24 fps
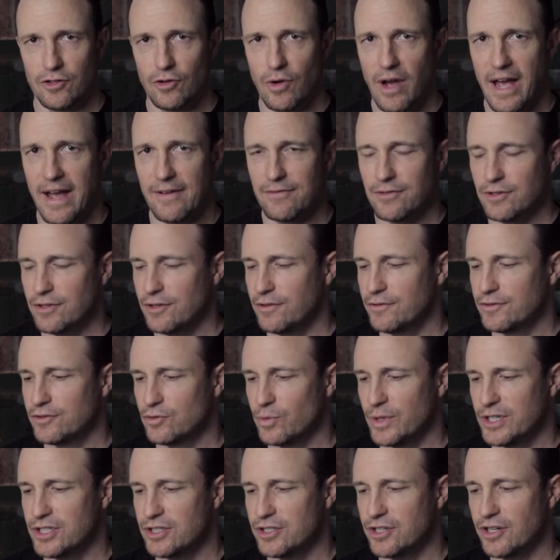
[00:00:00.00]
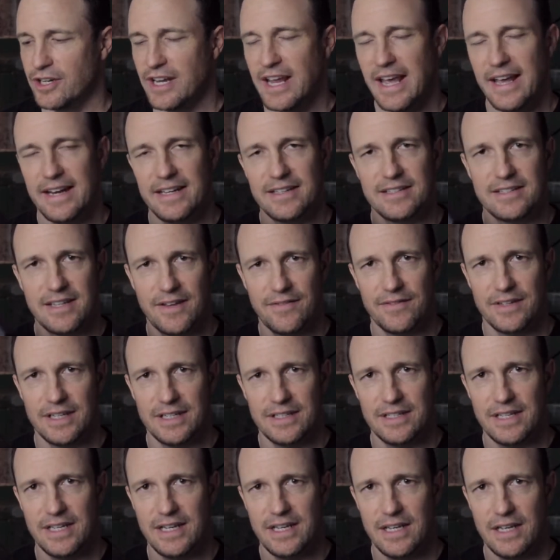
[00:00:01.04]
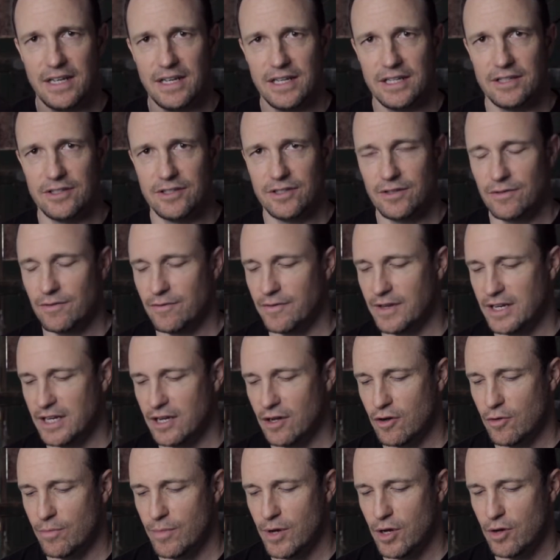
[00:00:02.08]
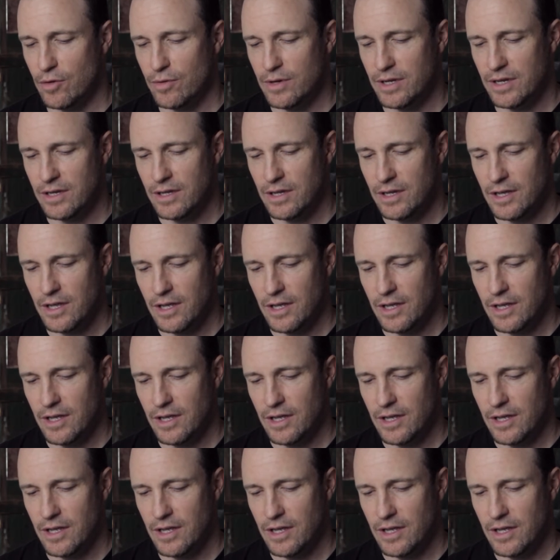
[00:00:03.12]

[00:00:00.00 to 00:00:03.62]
So after you've switched your Canon 70D into video mode,